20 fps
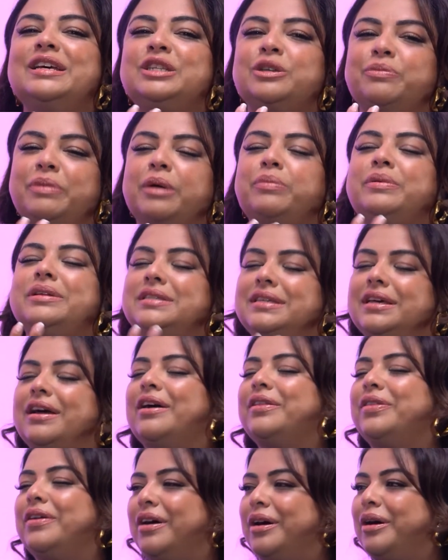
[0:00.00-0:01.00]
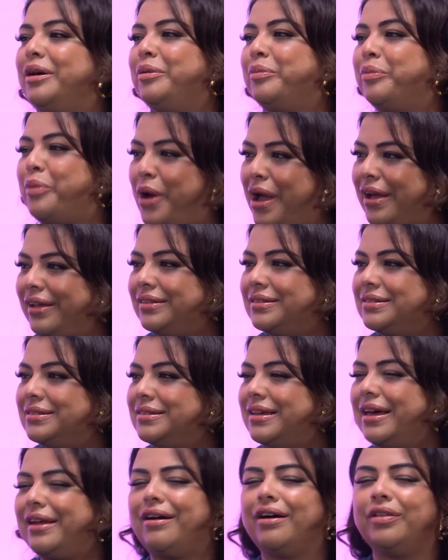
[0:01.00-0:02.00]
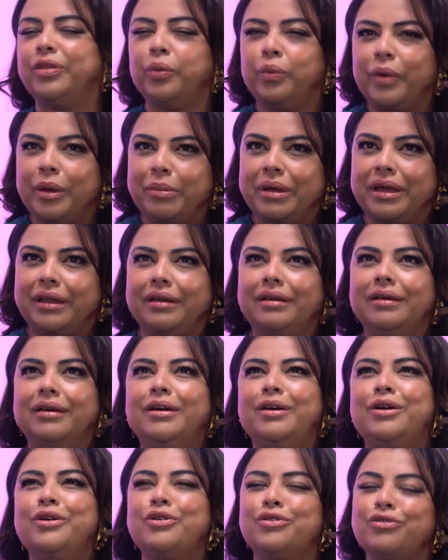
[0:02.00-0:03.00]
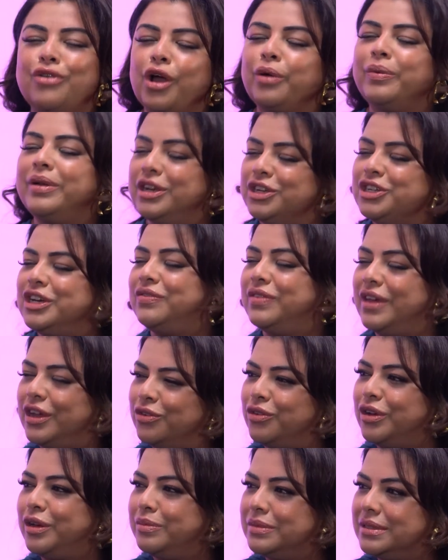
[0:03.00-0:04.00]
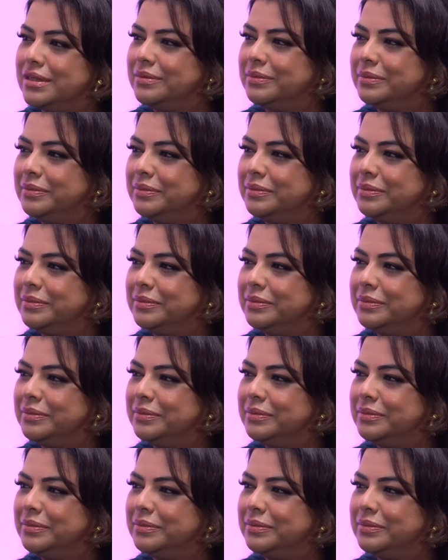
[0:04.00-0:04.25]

to be able to see other brands and other women grow and achieve their dreams.